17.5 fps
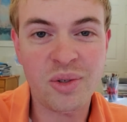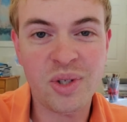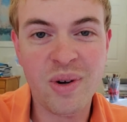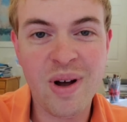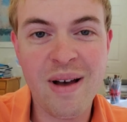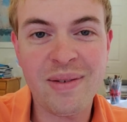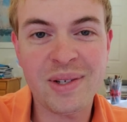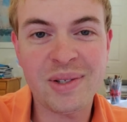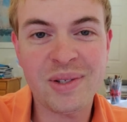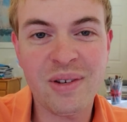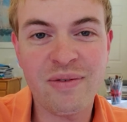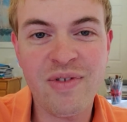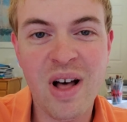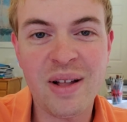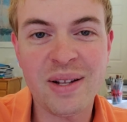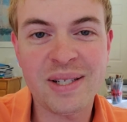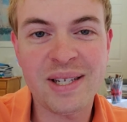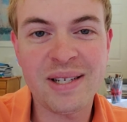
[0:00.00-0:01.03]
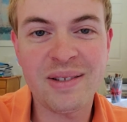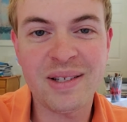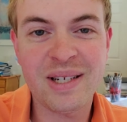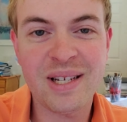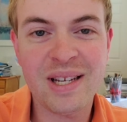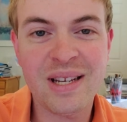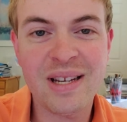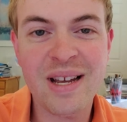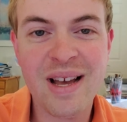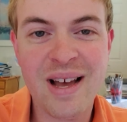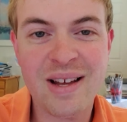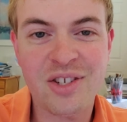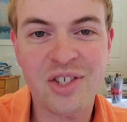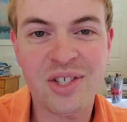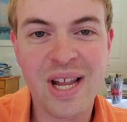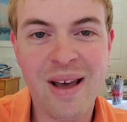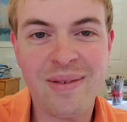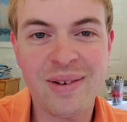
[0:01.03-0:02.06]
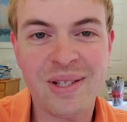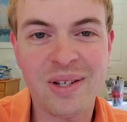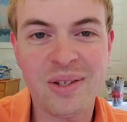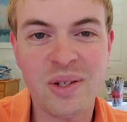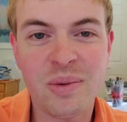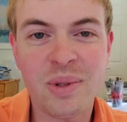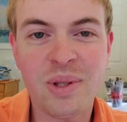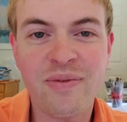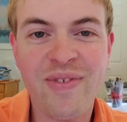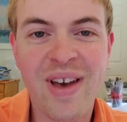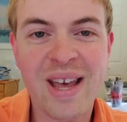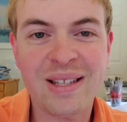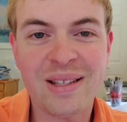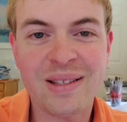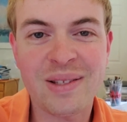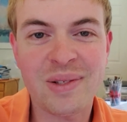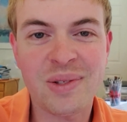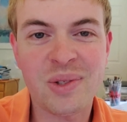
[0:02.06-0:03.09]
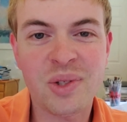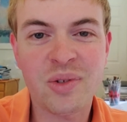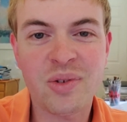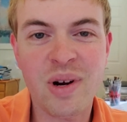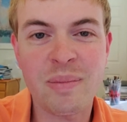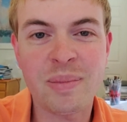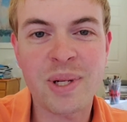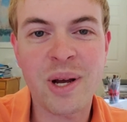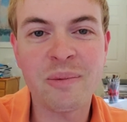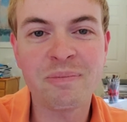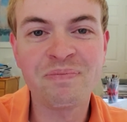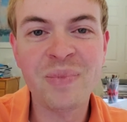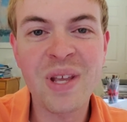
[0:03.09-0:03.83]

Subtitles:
So obviously volatility, just having to do with the fact that this is crypto.